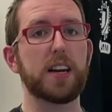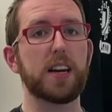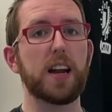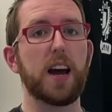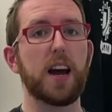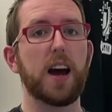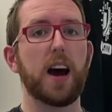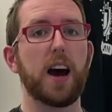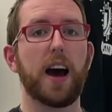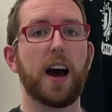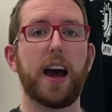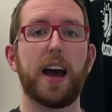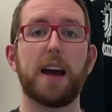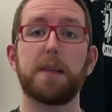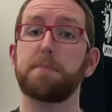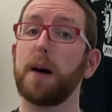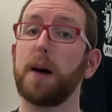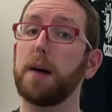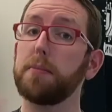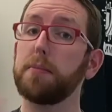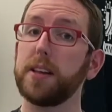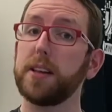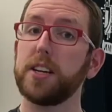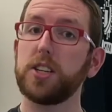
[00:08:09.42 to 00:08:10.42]
in and
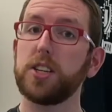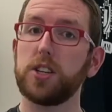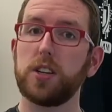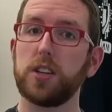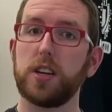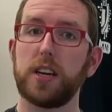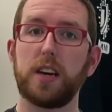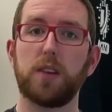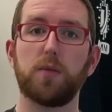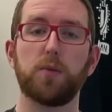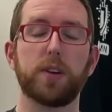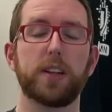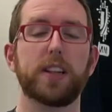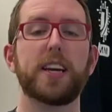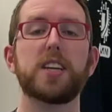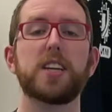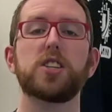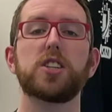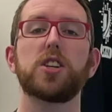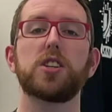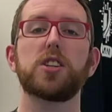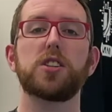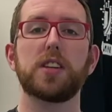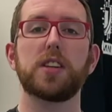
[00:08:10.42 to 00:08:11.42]
published in
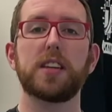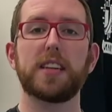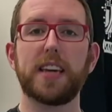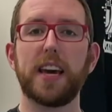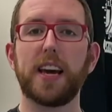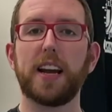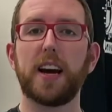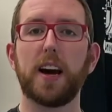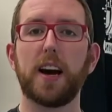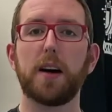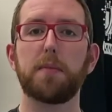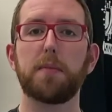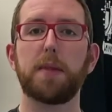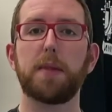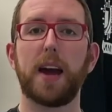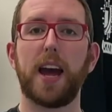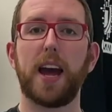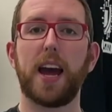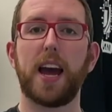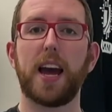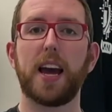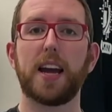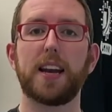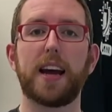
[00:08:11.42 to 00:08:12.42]
relation to GitHub
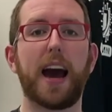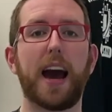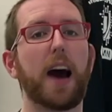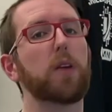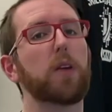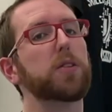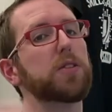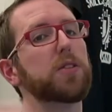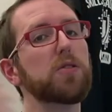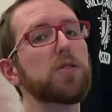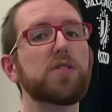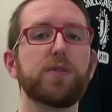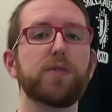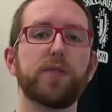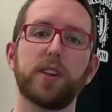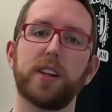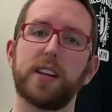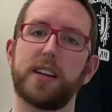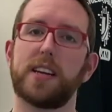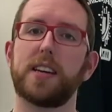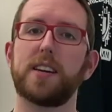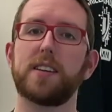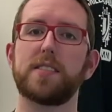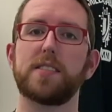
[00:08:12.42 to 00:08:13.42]
and how
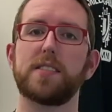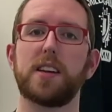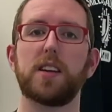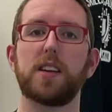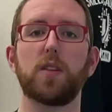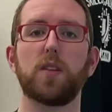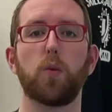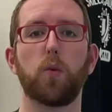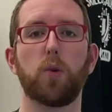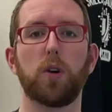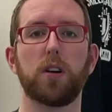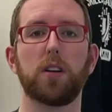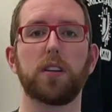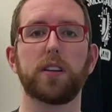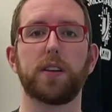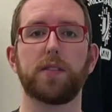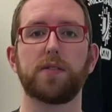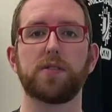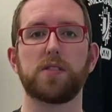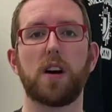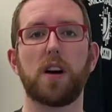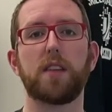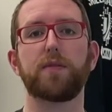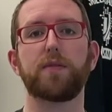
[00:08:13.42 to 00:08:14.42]
useful it is in the world
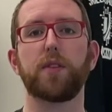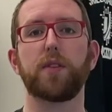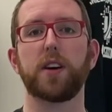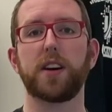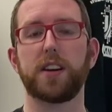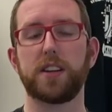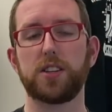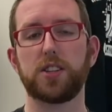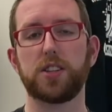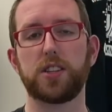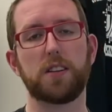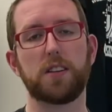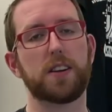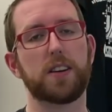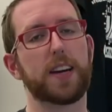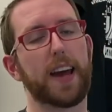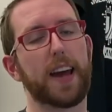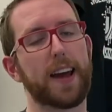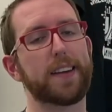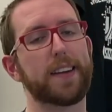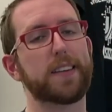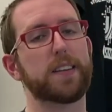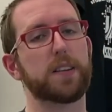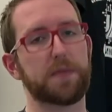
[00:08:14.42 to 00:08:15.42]
of software
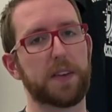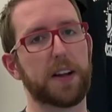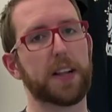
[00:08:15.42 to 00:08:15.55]
engineering and